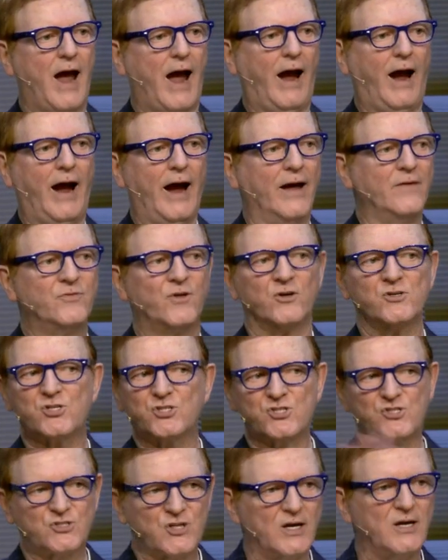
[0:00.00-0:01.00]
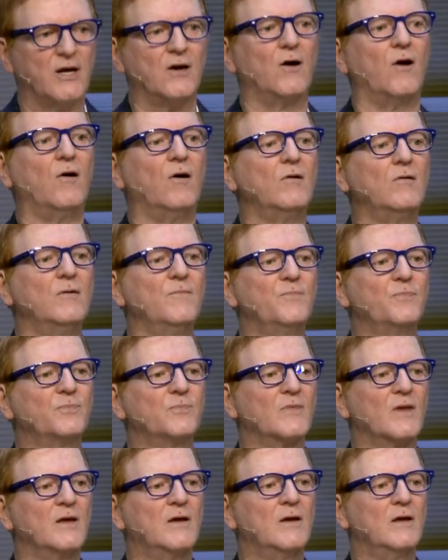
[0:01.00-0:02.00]
and they're still
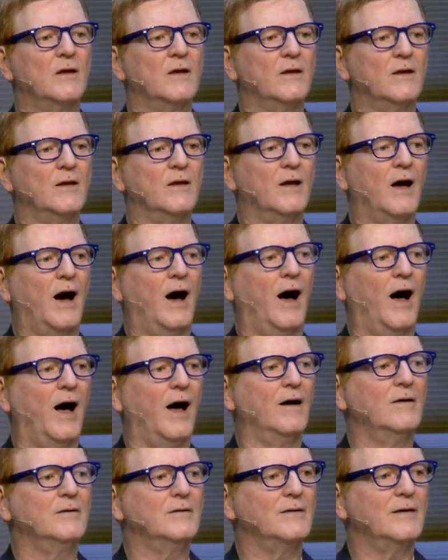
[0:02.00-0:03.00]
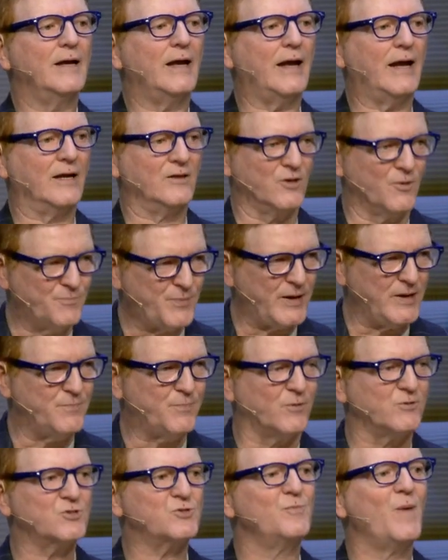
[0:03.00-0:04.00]
uh, in the
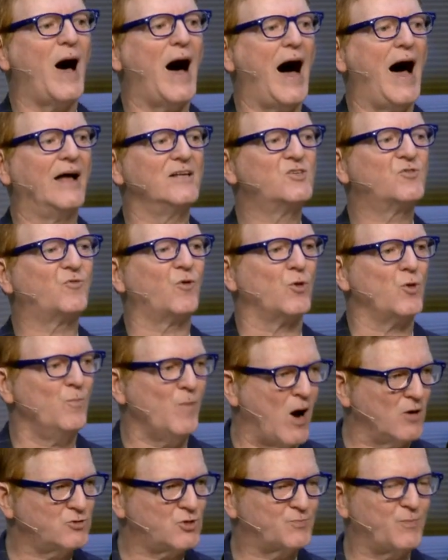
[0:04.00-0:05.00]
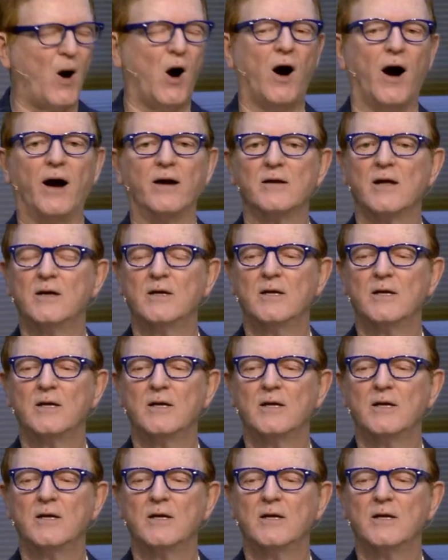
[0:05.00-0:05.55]
people's minds, for the most part,